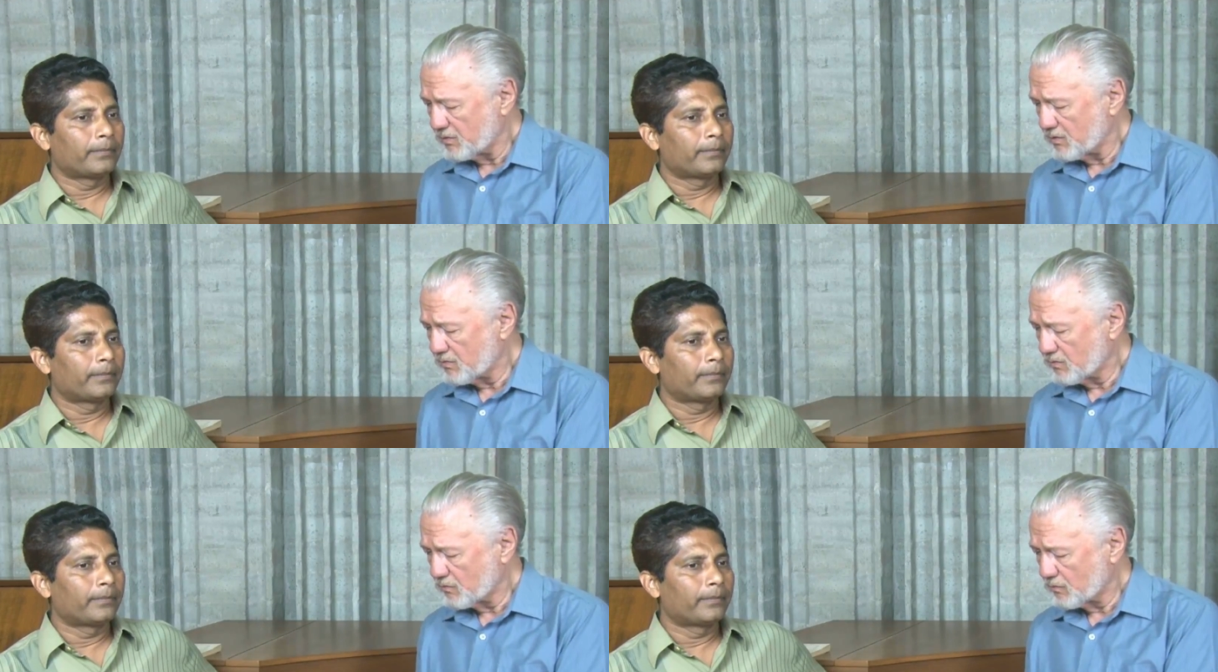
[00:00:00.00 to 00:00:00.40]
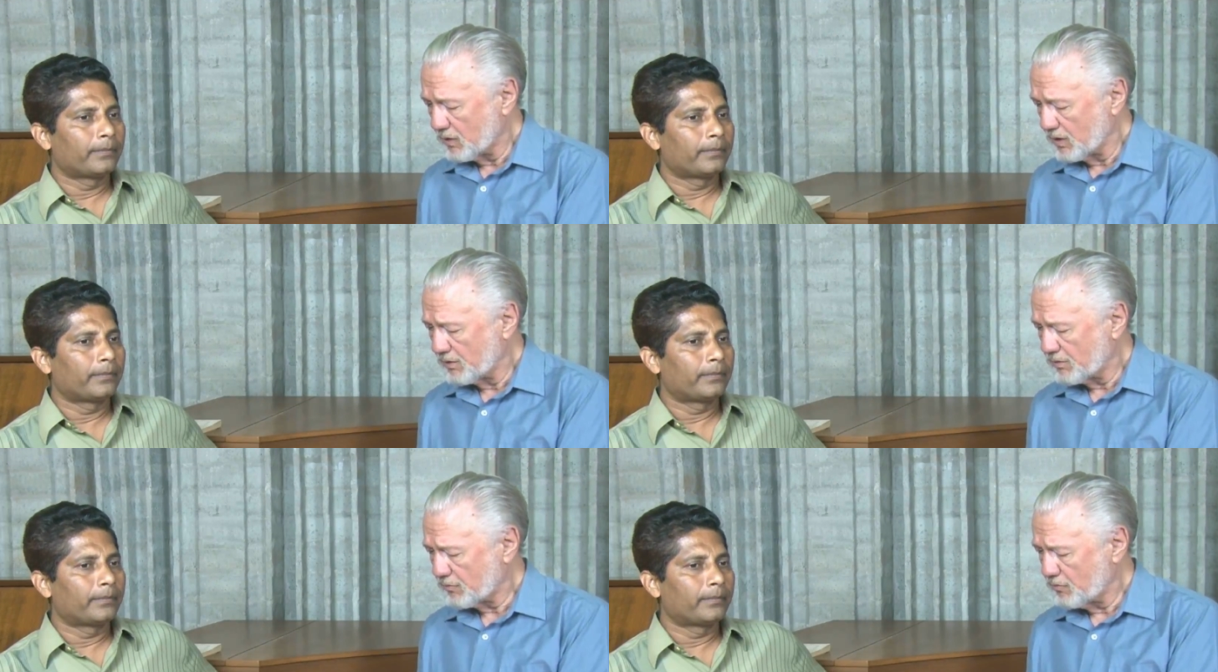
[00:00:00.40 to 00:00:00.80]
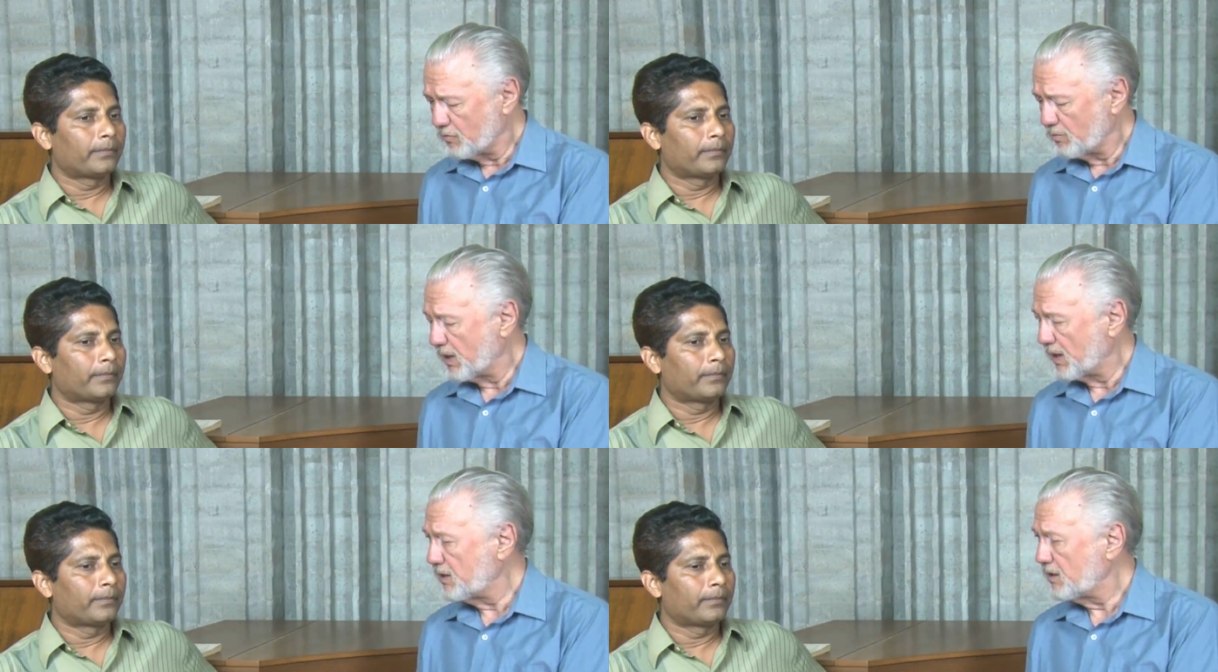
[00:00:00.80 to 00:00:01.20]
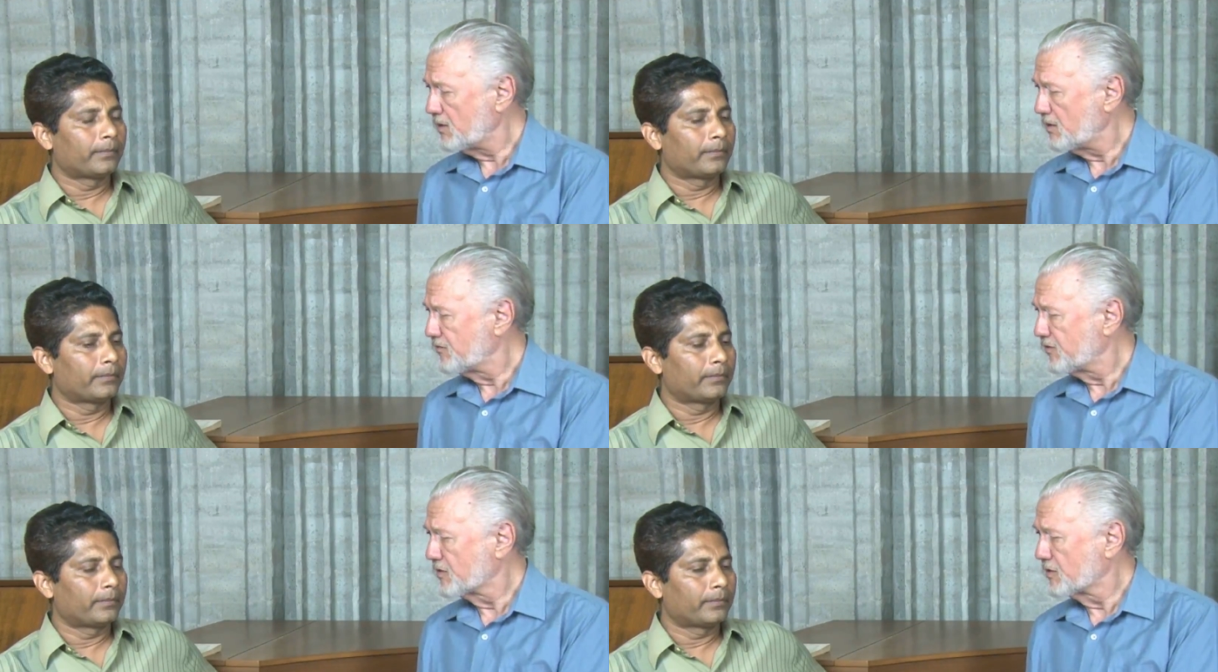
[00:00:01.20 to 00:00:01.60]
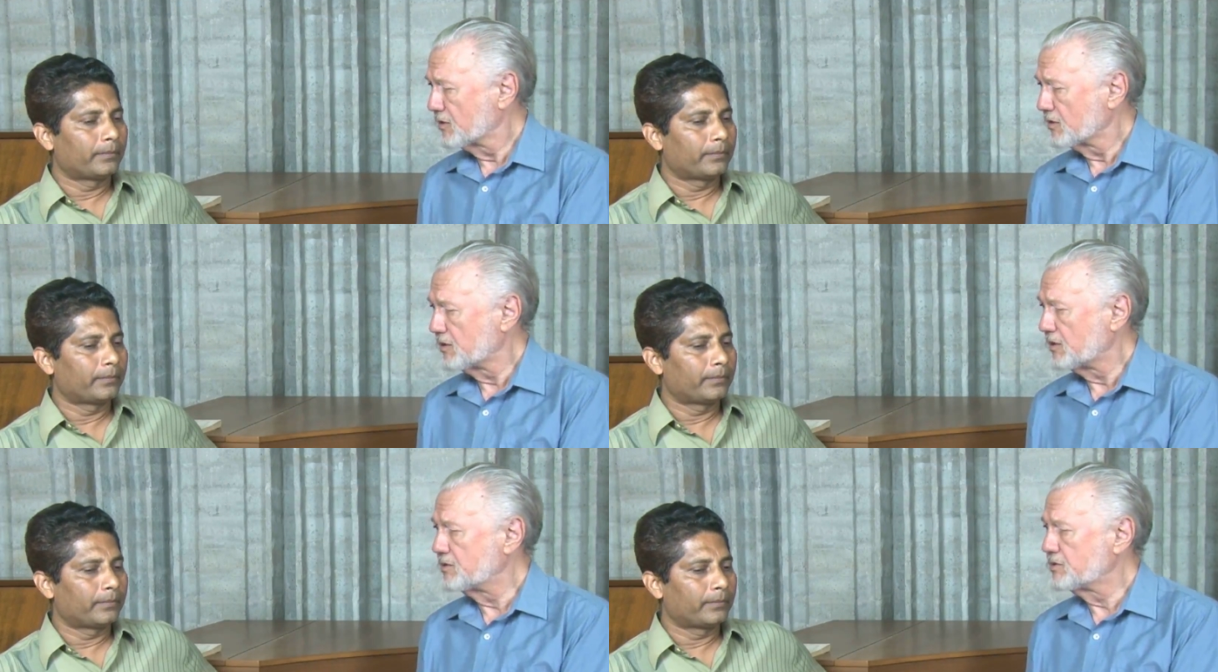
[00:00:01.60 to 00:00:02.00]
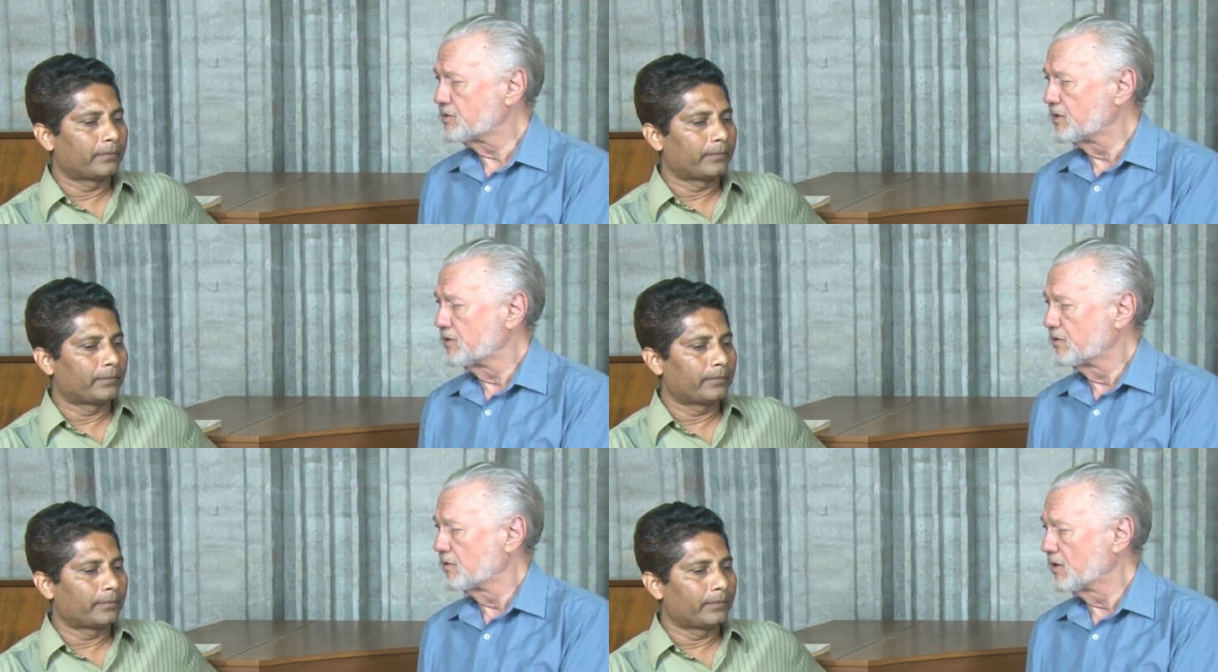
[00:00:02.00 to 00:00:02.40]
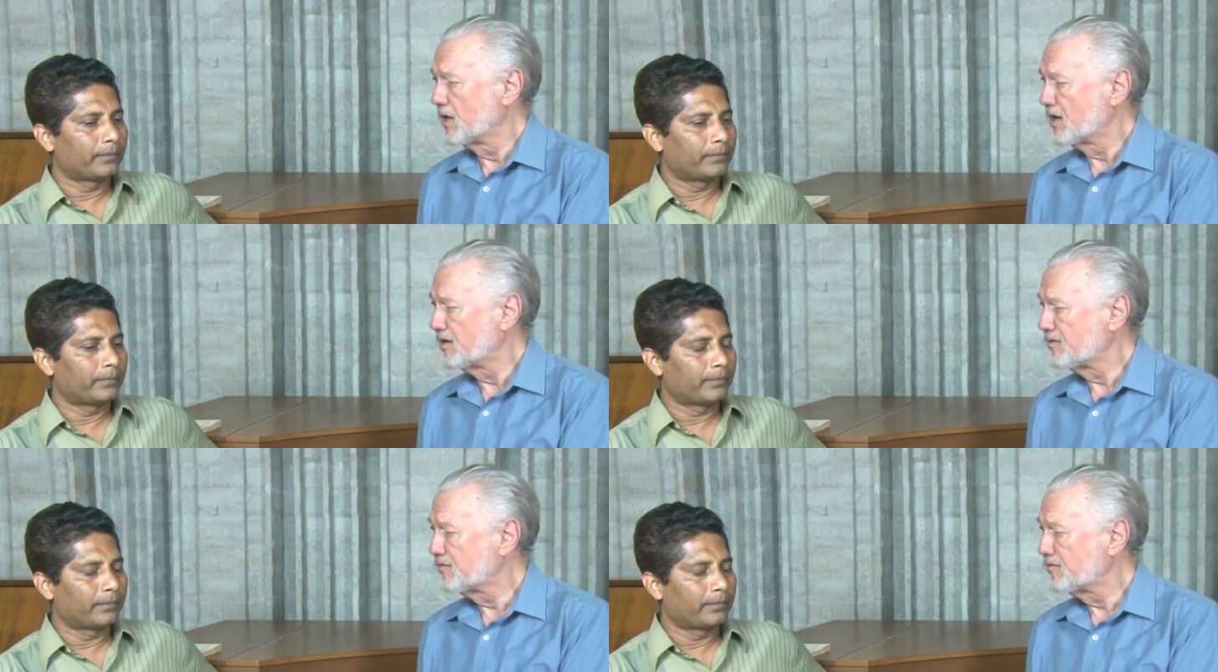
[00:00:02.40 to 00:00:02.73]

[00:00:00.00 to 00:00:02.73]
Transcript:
Speaker 1: went through many difficulties in her life,